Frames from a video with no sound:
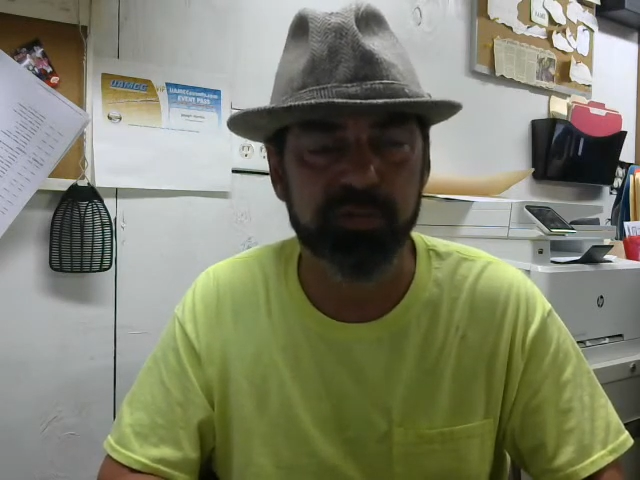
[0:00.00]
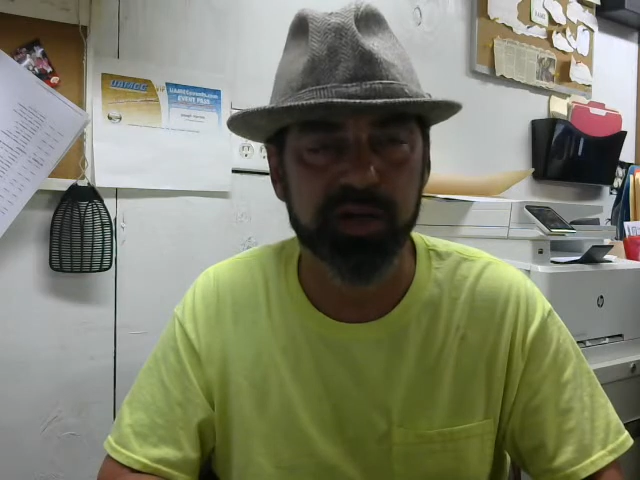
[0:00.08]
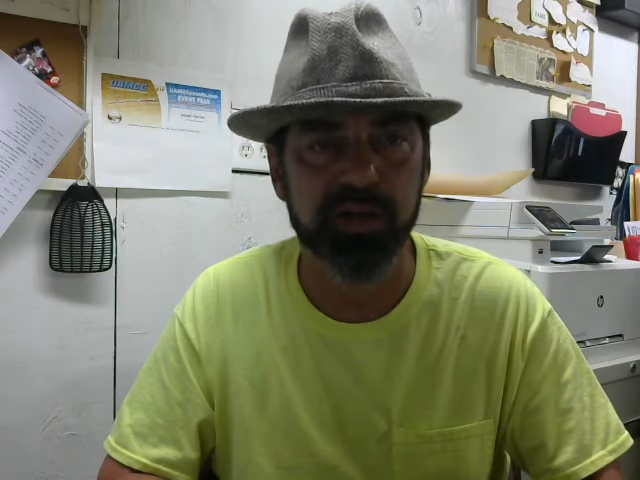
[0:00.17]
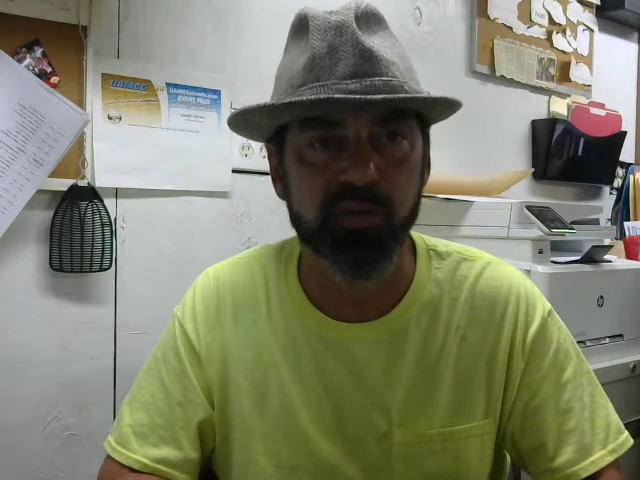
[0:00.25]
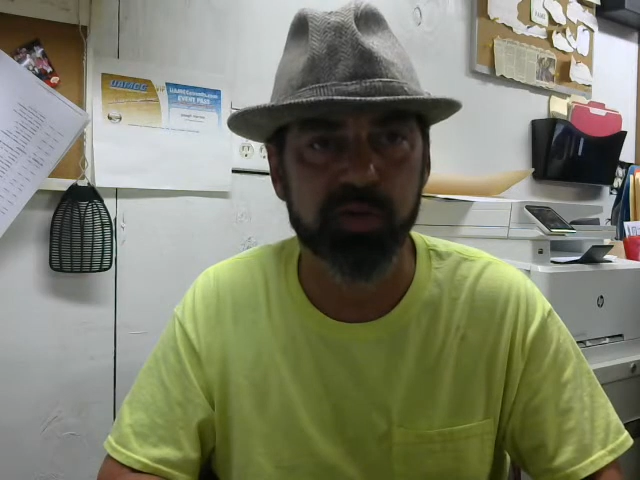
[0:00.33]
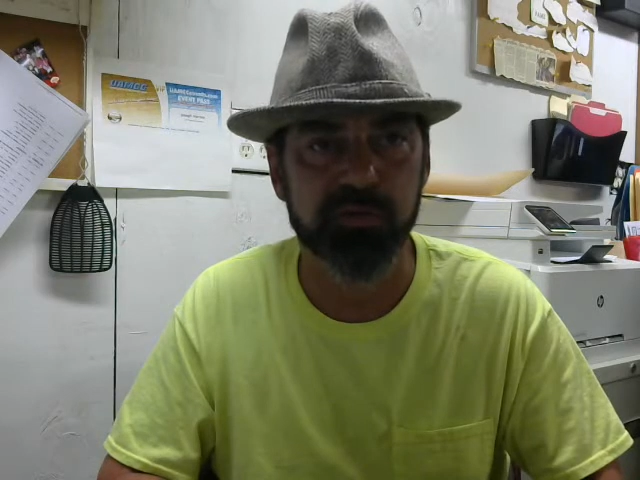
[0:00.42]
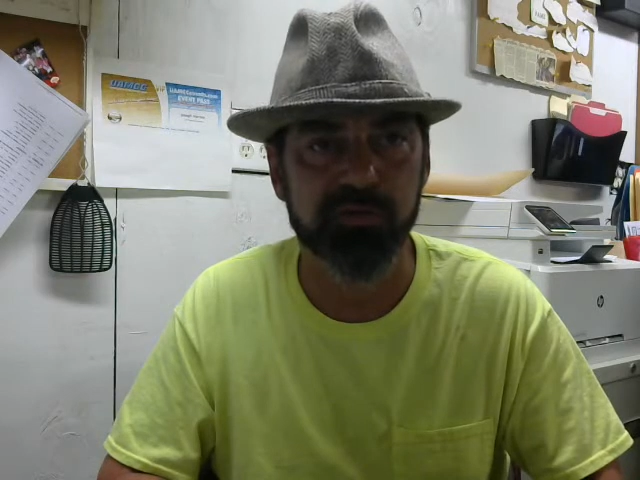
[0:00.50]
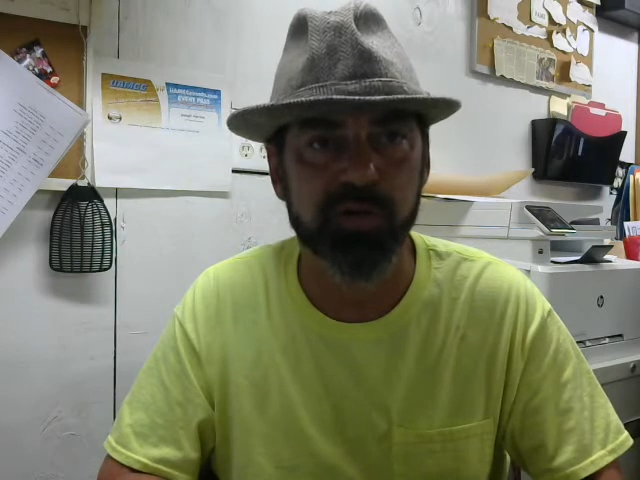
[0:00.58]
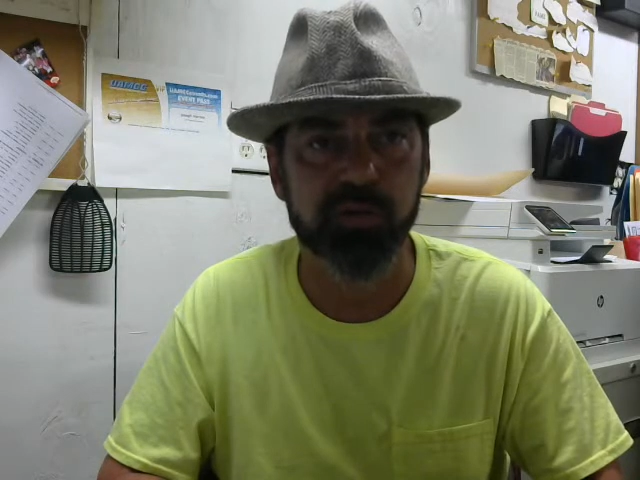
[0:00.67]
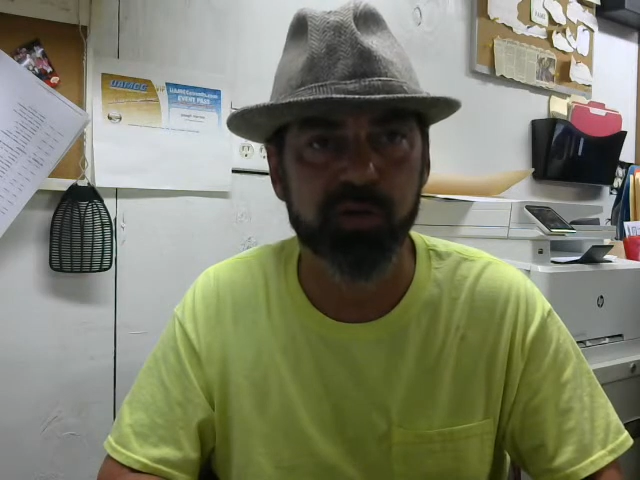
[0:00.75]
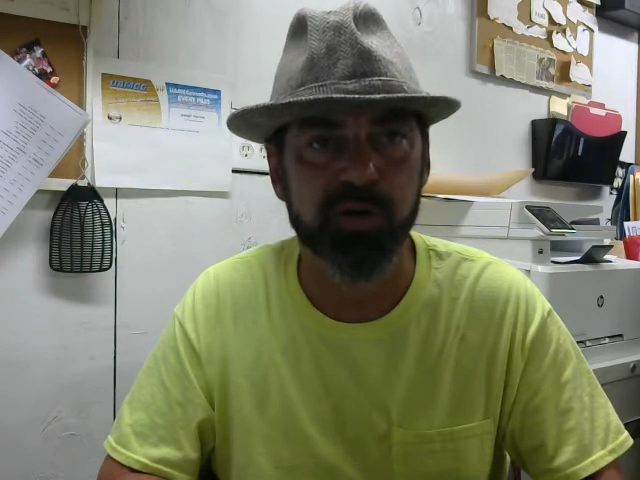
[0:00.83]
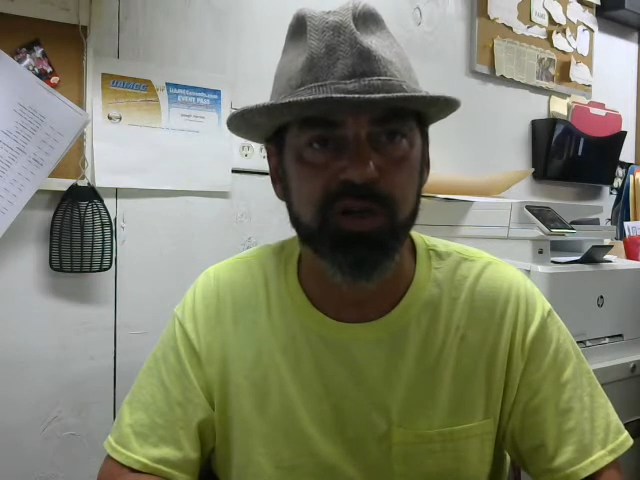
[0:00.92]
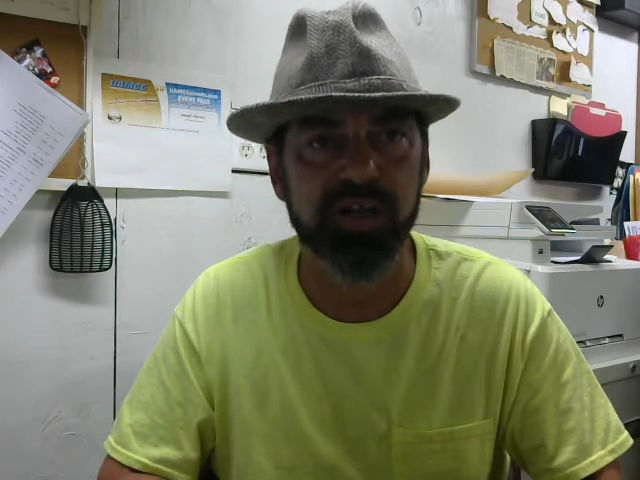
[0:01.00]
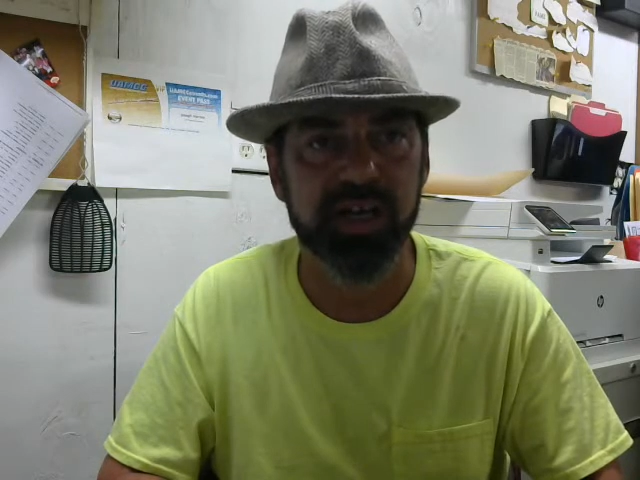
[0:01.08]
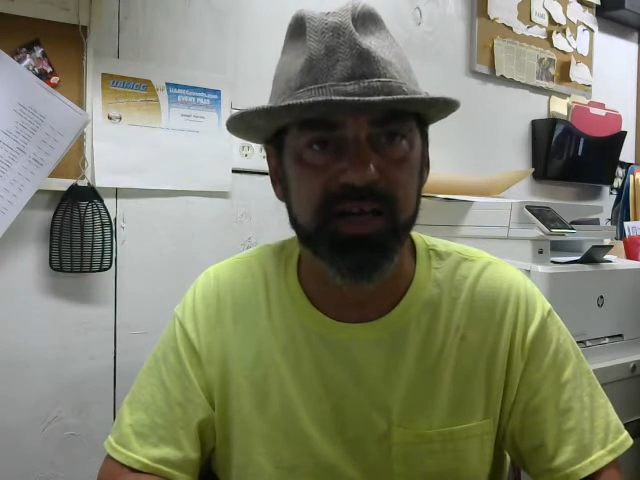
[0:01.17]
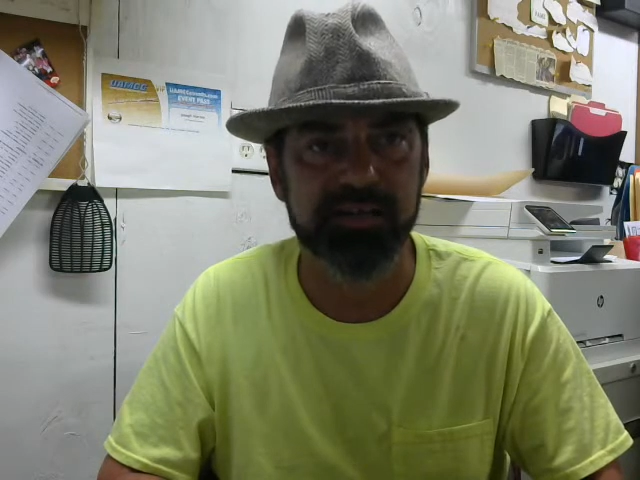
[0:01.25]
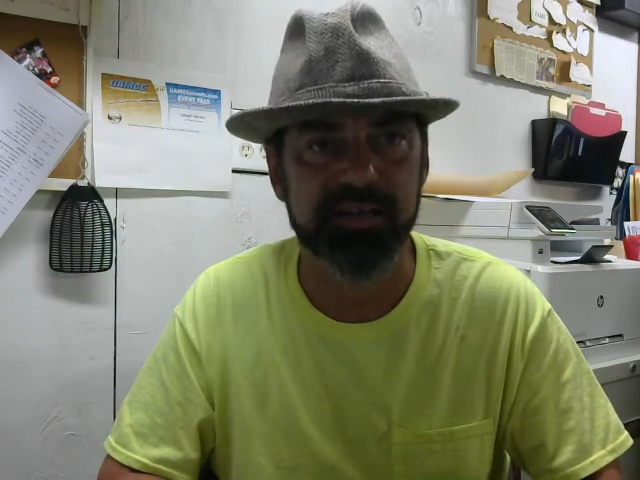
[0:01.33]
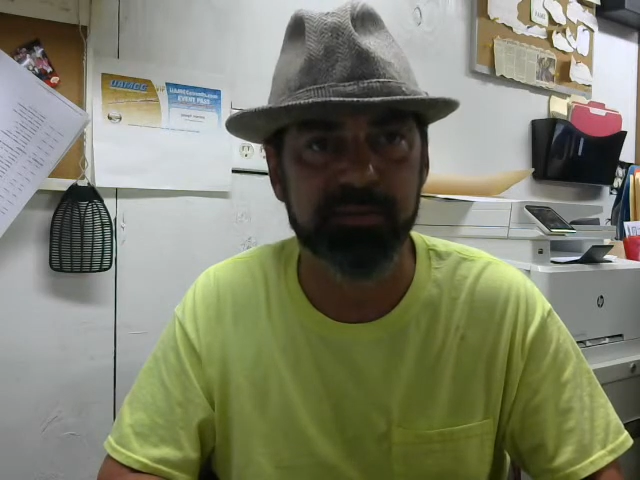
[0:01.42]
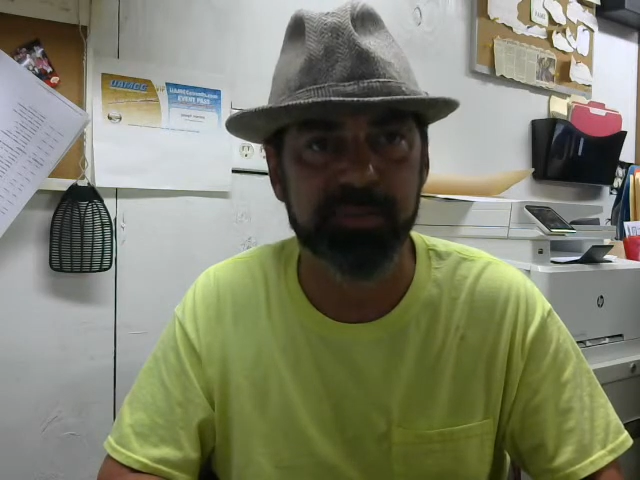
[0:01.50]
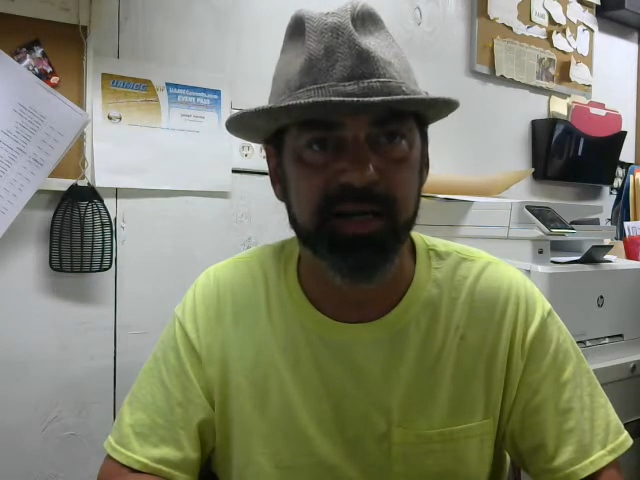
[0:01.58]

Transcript: But in order for it to work, you got to step